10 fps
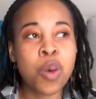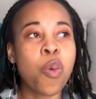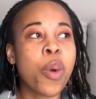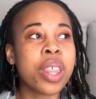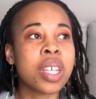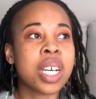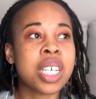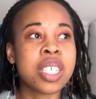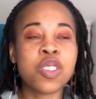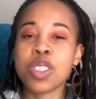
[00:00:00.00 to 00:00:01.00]
Whether
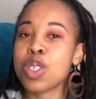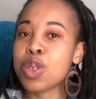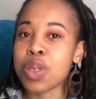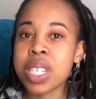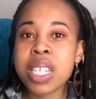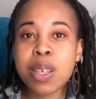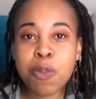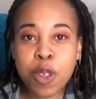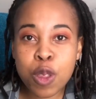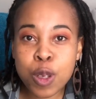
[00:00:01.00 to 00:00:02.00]
it's just to
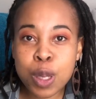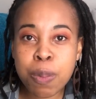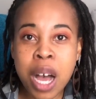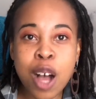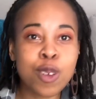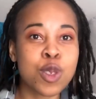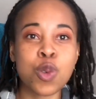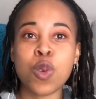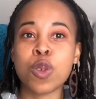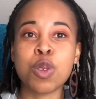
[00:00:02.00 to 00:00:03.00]
sleep with your spouse
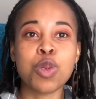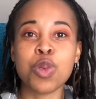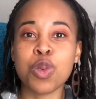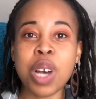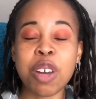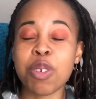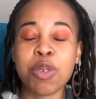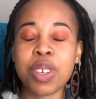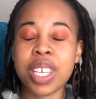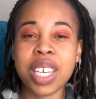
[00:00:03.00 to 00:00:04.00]
or
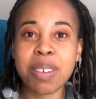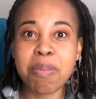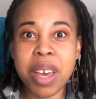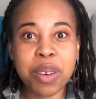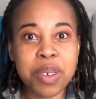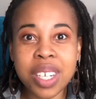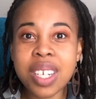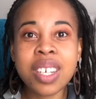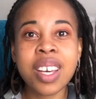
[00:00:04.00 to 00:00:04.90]
to, get married